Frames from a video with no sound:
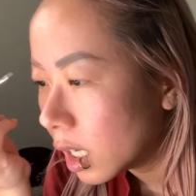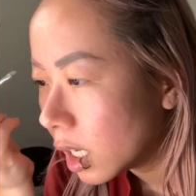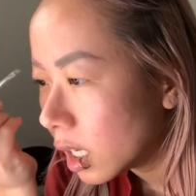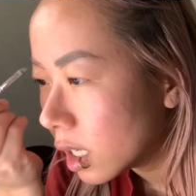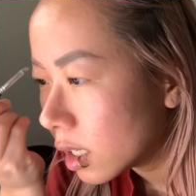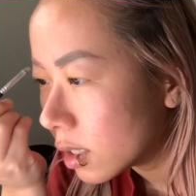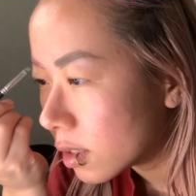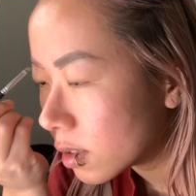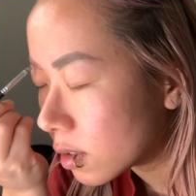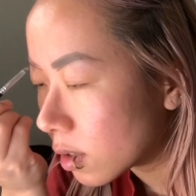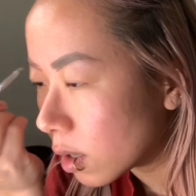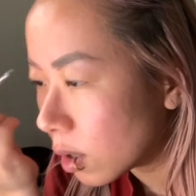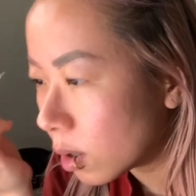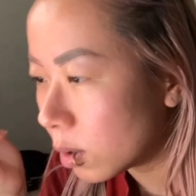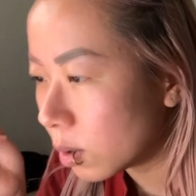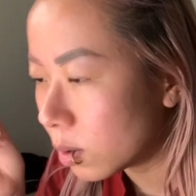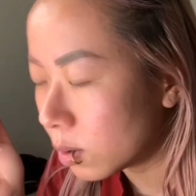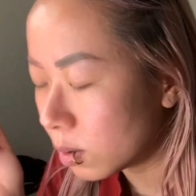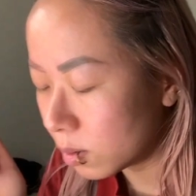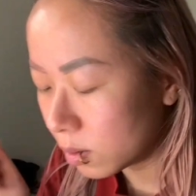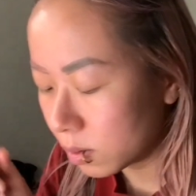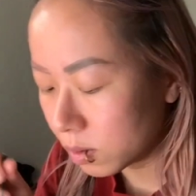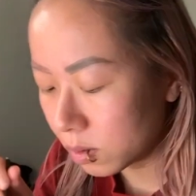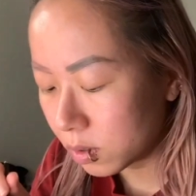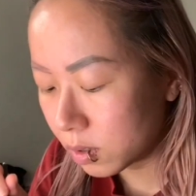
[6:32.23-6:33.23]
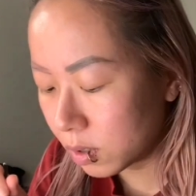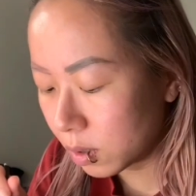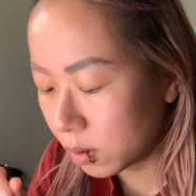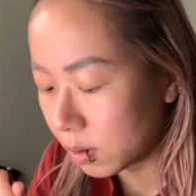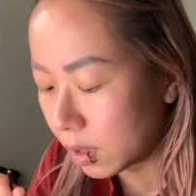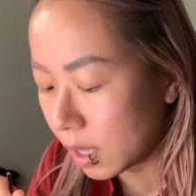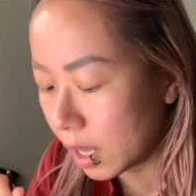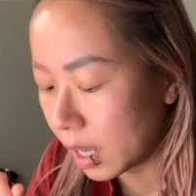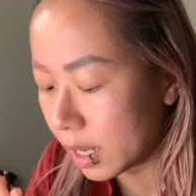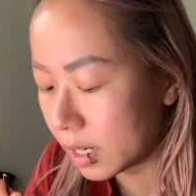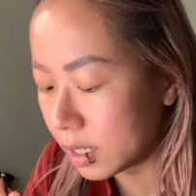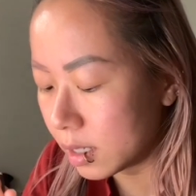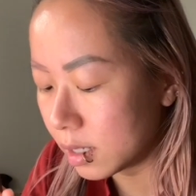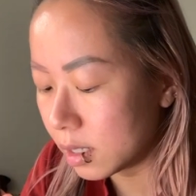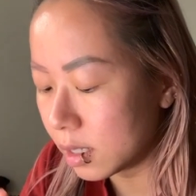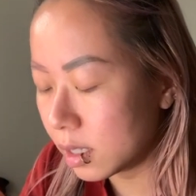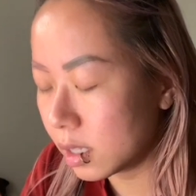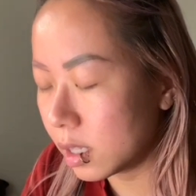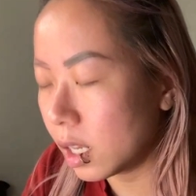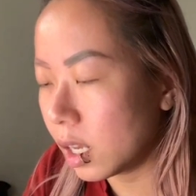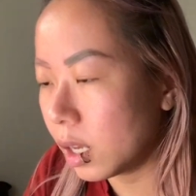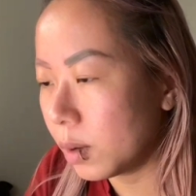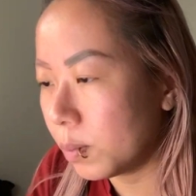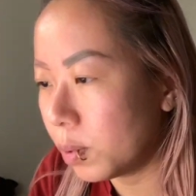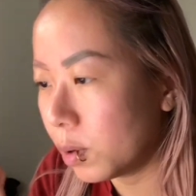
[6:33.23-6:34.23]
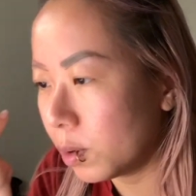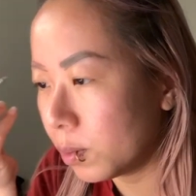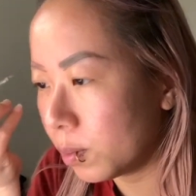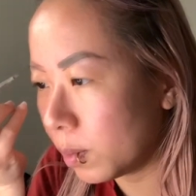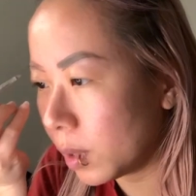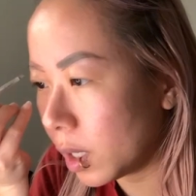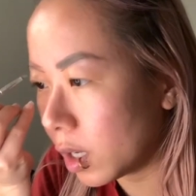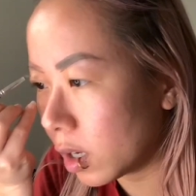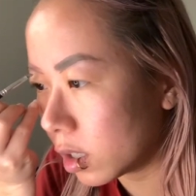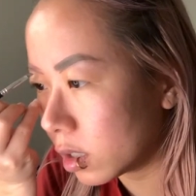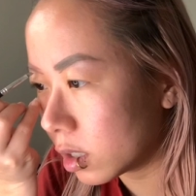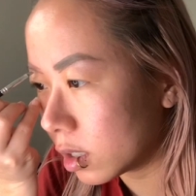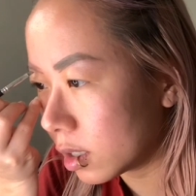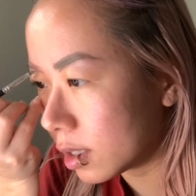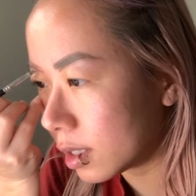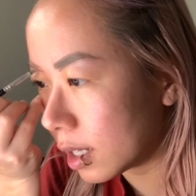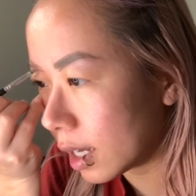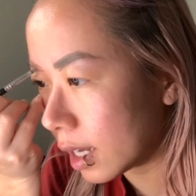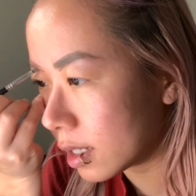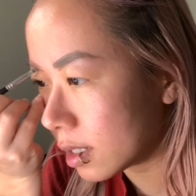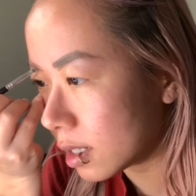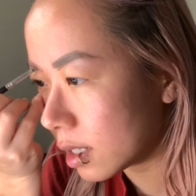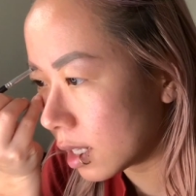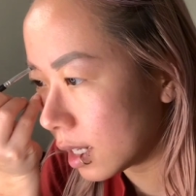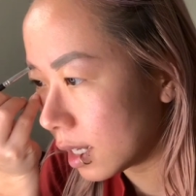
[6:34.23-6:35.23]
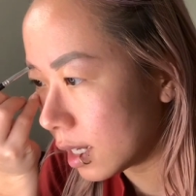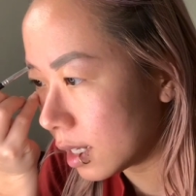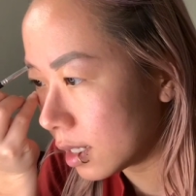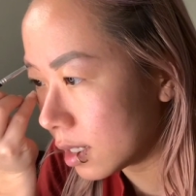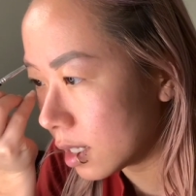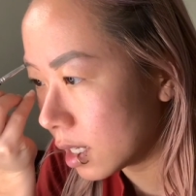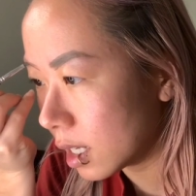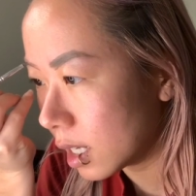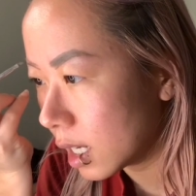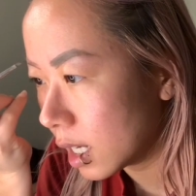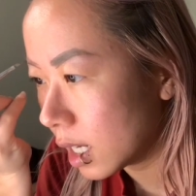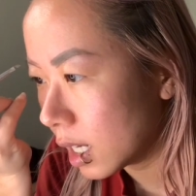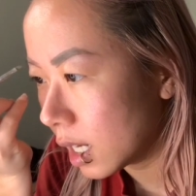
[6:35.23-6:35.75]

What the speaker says: so then they put me on the test list.